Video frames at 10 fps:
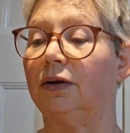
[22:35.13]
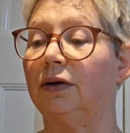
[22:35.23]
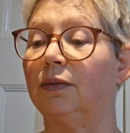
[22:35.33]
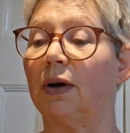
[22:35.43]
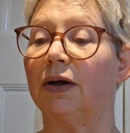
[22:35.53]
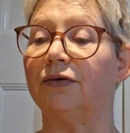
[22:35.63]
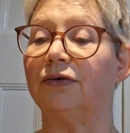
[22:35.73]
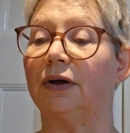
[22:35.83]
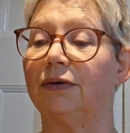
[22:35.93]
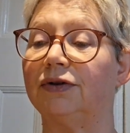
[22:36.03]
you might
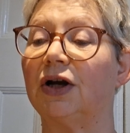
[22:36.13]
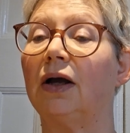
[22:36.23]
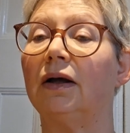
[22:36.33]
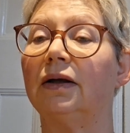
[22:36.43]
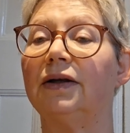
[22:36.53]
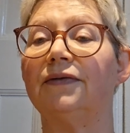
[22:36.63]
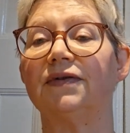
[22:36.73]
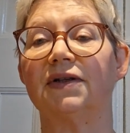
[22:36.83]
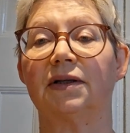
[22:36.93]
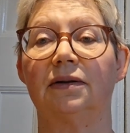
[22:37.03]
grow
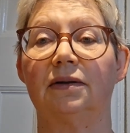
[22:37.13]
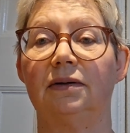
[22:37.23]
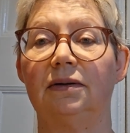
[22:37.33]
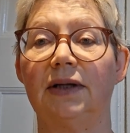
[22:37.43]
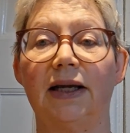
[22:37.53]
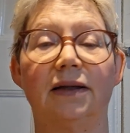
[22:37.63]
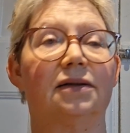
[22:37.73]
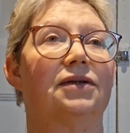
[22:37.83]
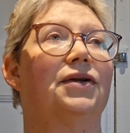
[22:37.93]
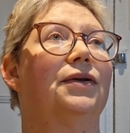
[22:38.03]
chives
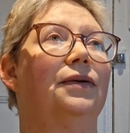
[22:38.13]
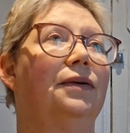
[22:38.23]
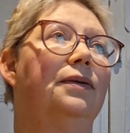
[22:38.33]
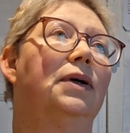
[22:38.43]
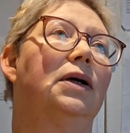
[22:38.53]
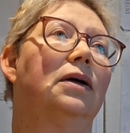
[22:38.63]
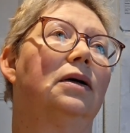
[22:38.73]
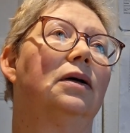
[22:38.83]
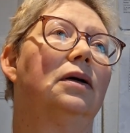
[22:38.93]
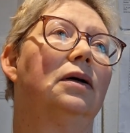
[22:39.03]
next to
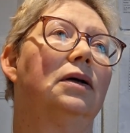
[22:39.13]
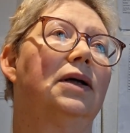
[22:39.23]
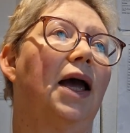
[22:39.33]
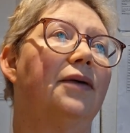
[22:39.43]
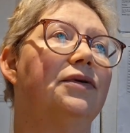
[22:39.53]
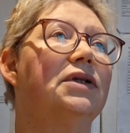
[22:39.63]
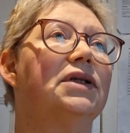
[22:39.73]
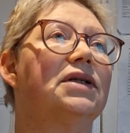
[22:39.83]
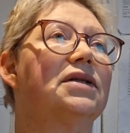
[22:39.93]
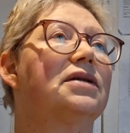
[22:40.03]

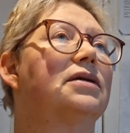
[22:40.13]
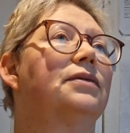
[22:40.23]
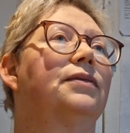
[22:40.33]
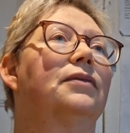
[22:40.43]
carrots,